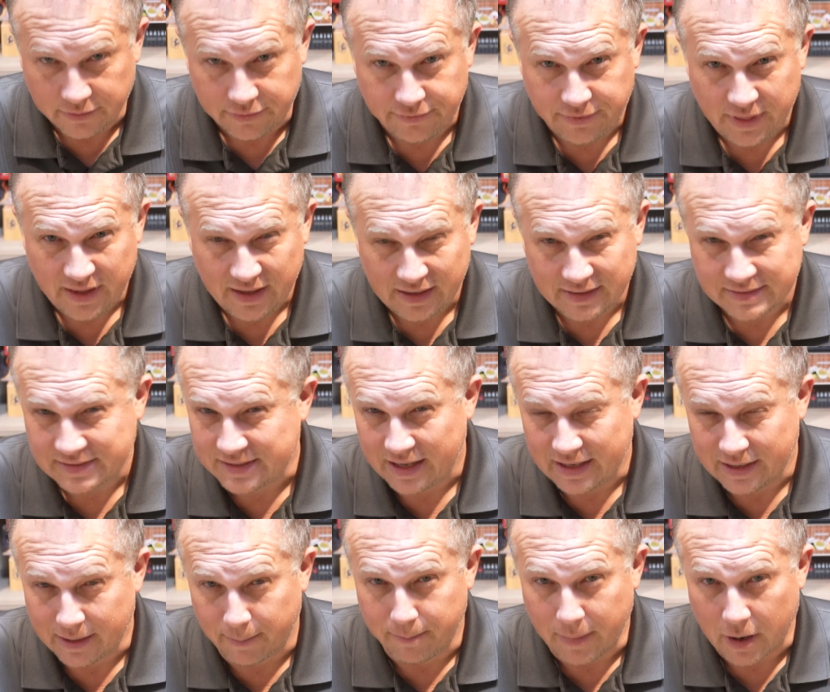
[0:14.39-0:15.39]
Thing is that
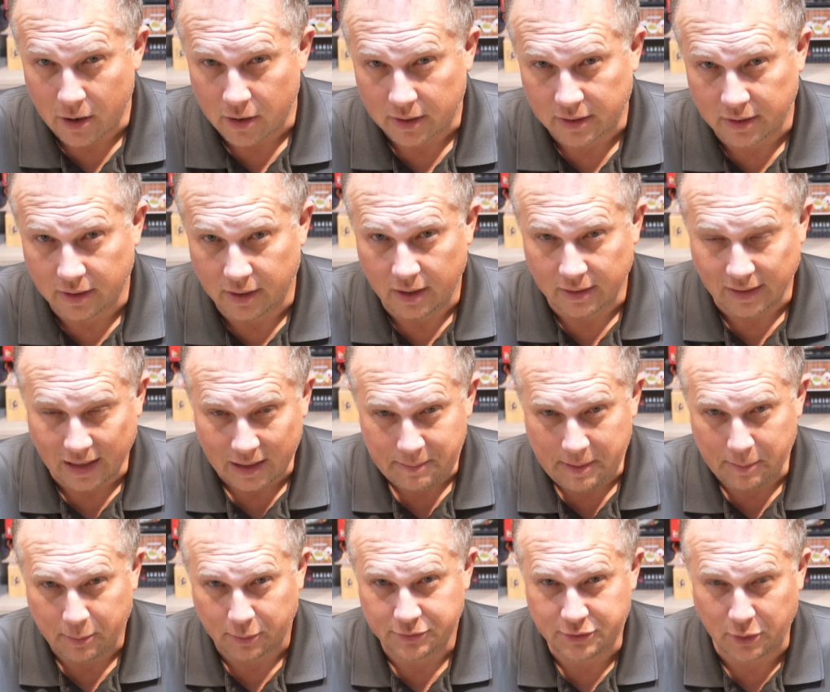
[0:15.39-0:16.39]
in America, a lot of
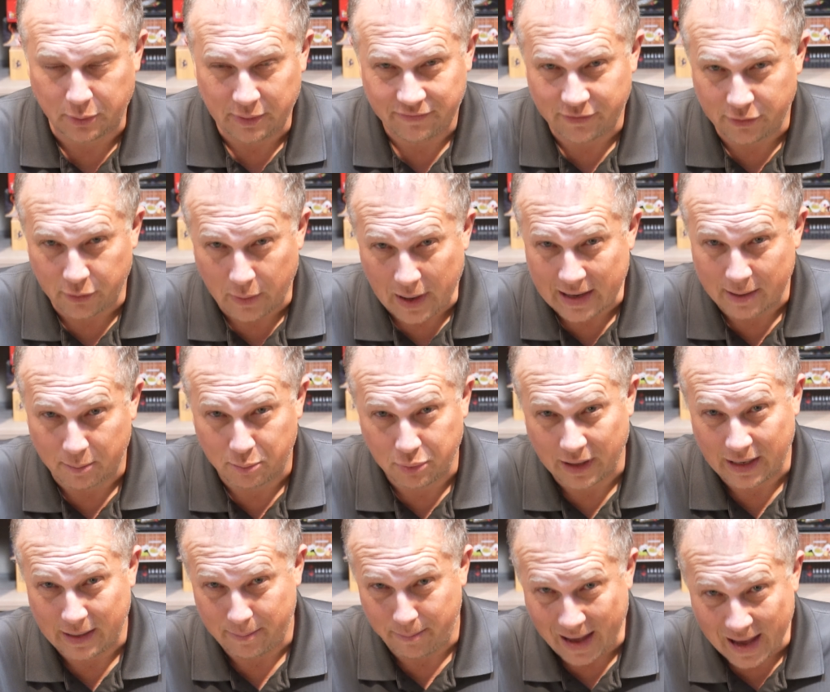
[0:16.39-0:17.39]
people don't even know how to
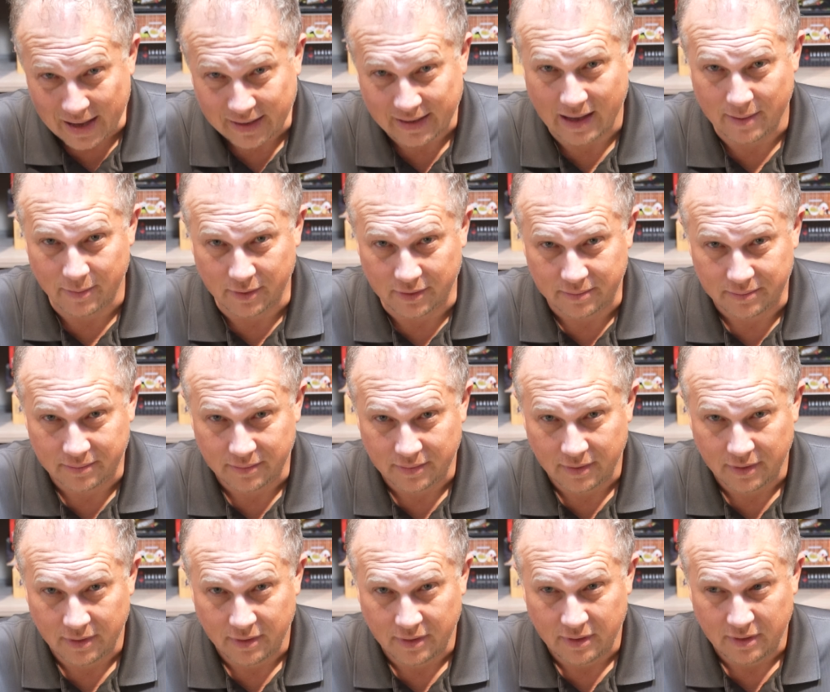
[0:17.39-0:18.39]
play backgammon.
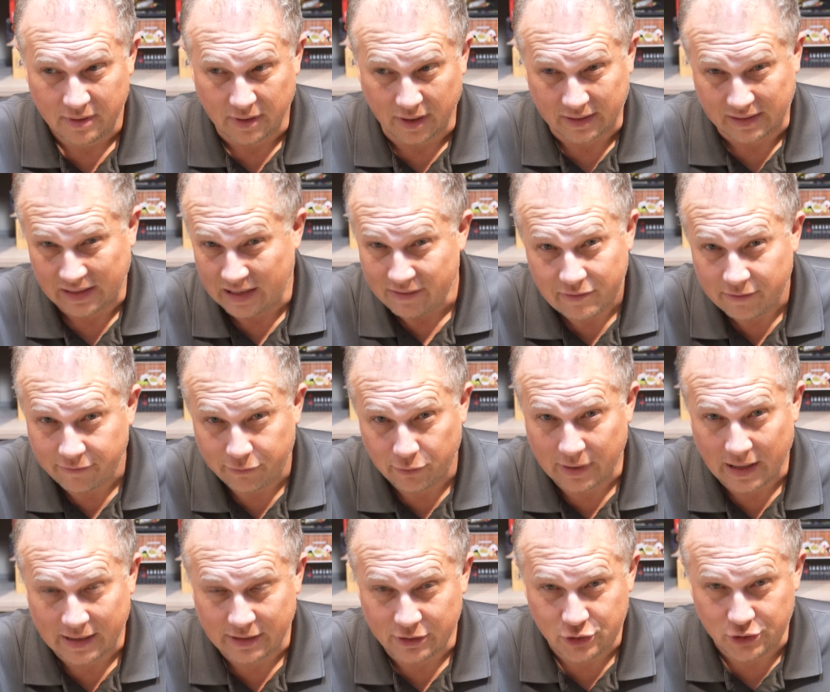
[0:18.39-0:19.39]
Like, even if you're
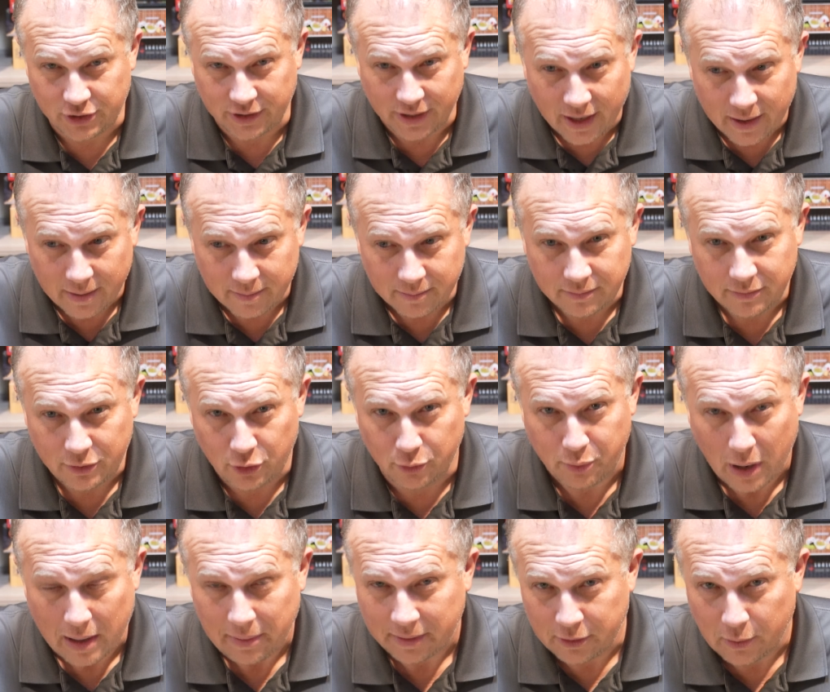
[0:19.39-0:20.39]
not a GM, you
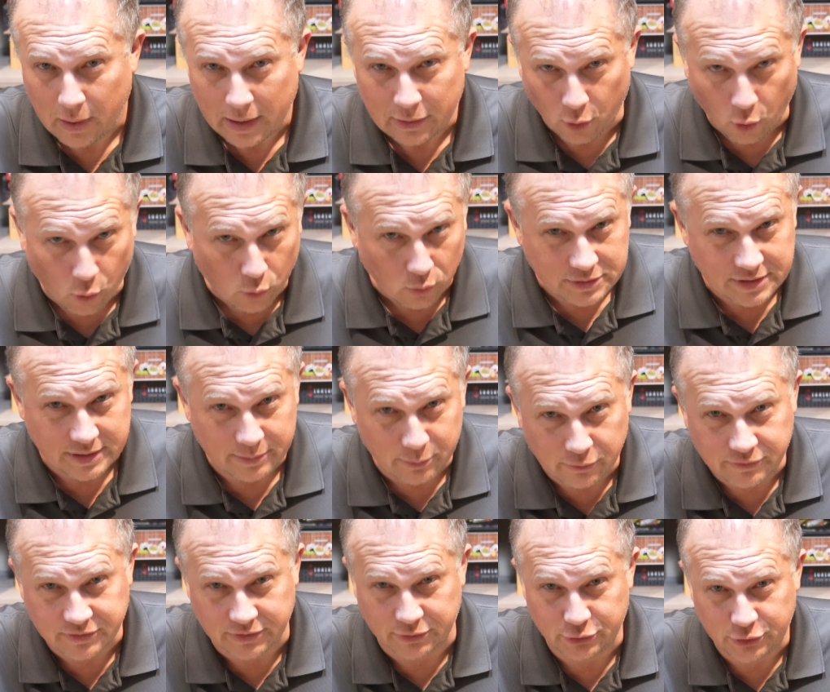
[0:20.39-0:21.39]
probably know how the horsey
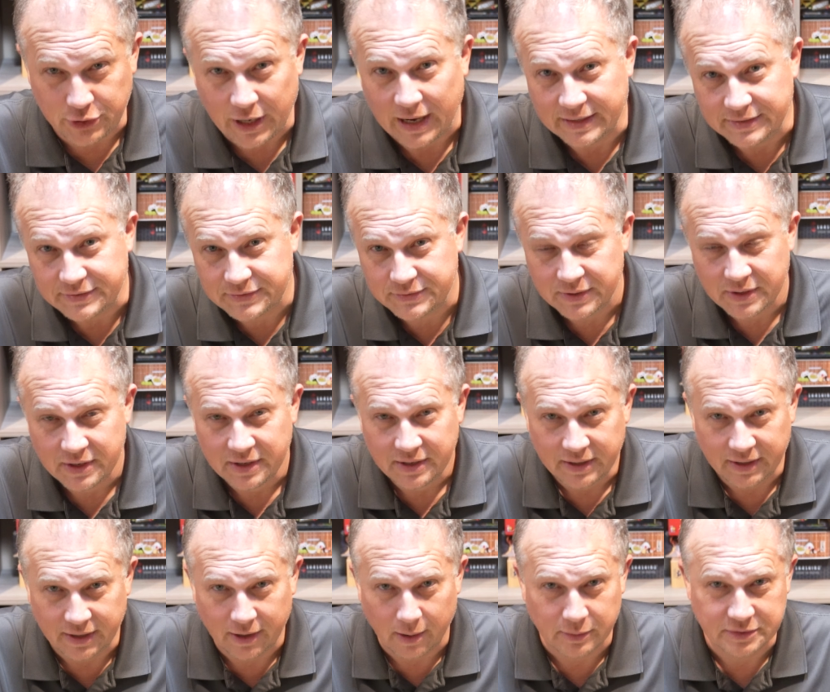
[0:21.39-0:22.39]
moves in chess,
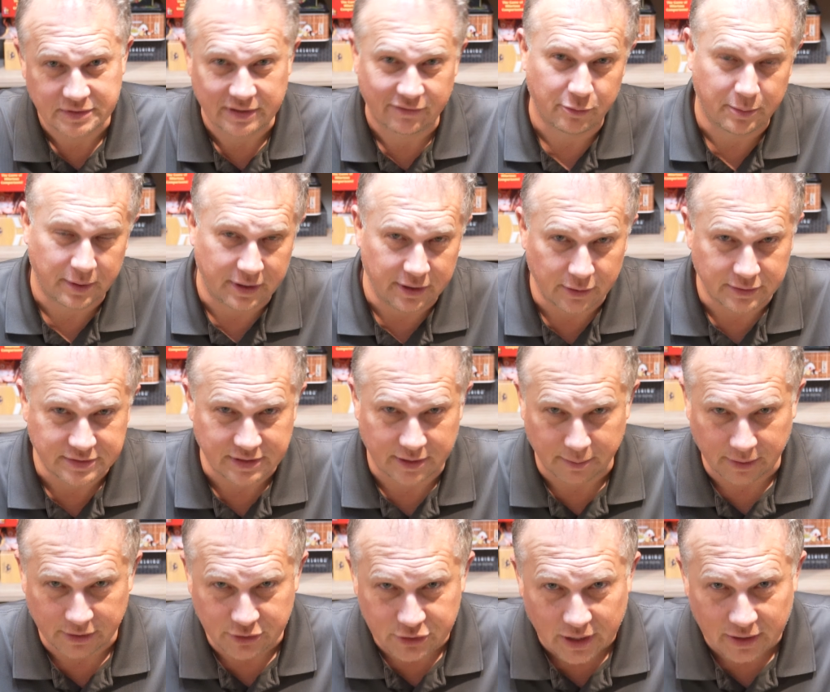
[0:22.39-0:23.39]
and almost everybody knows how to
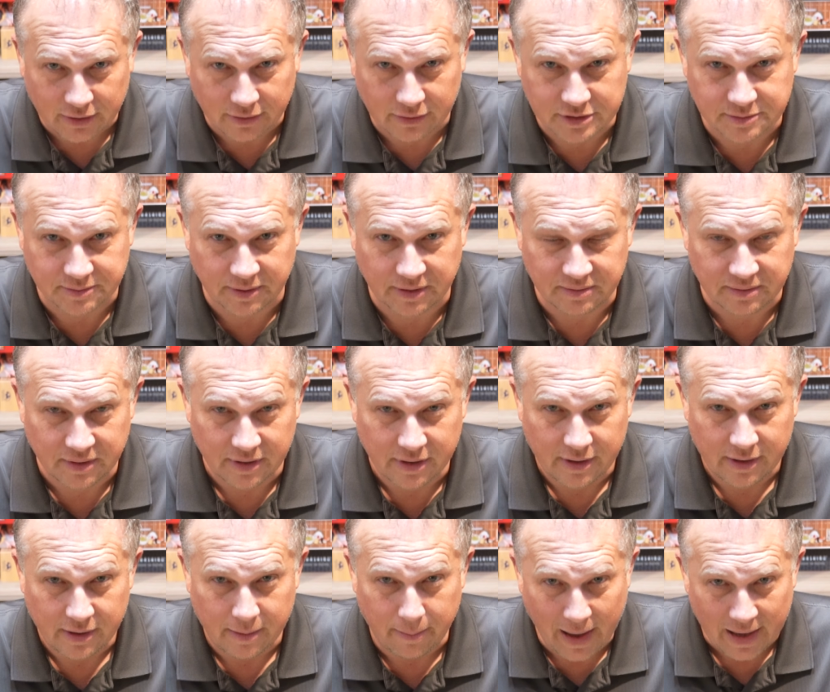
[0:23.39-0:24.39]
play checkers, but
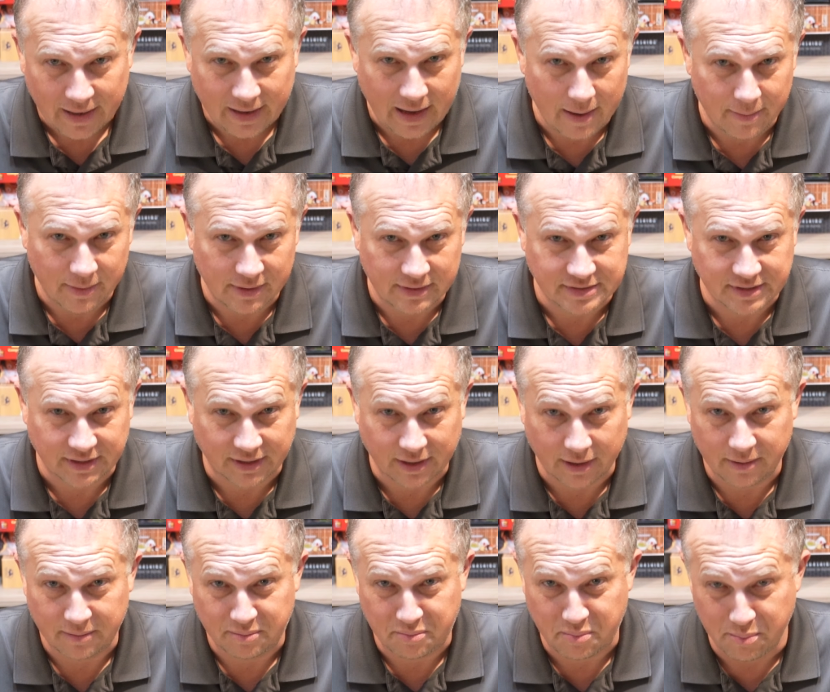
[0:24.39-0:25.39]
backgammon is like
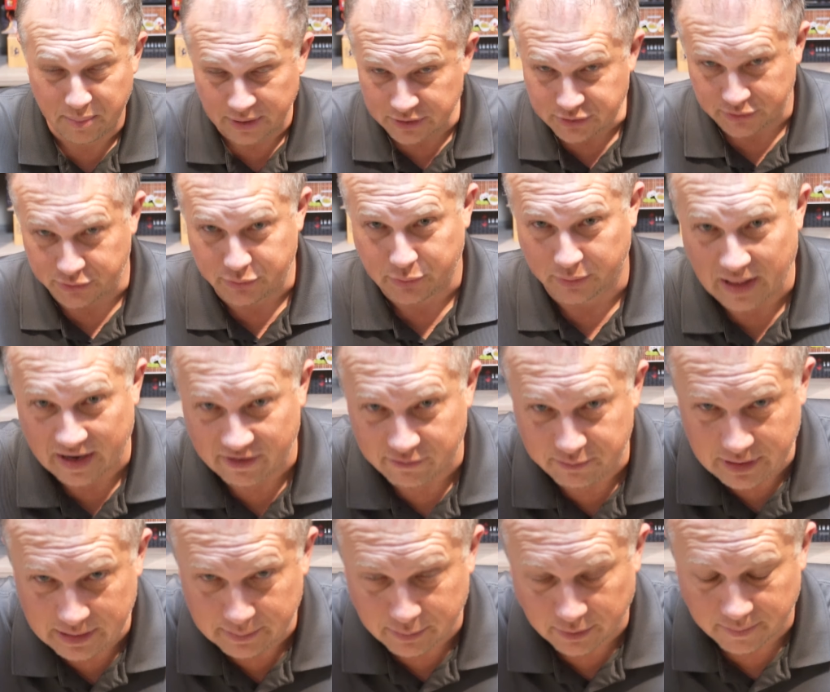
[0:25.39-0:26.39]
a mystery to a lot of
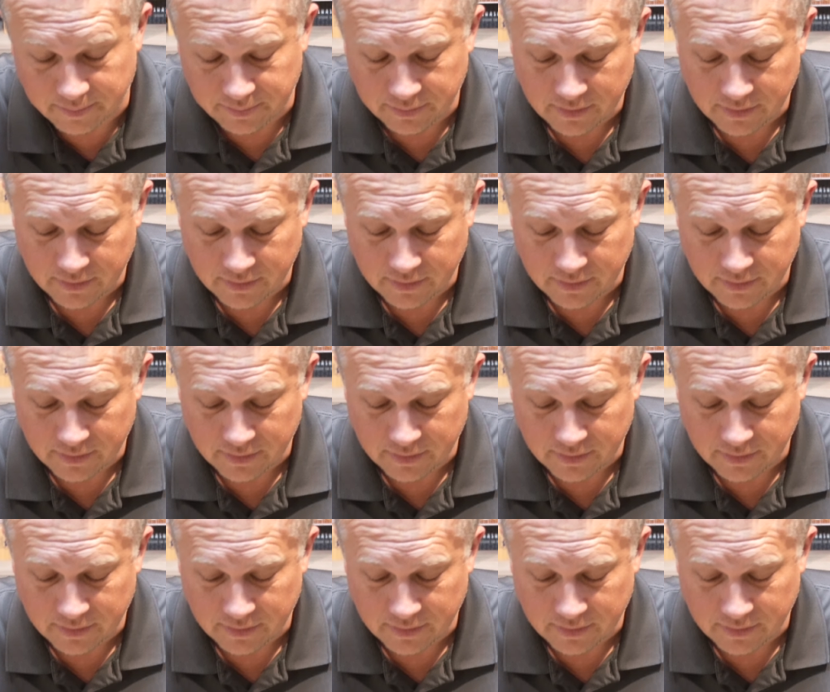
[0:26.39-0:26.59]
people.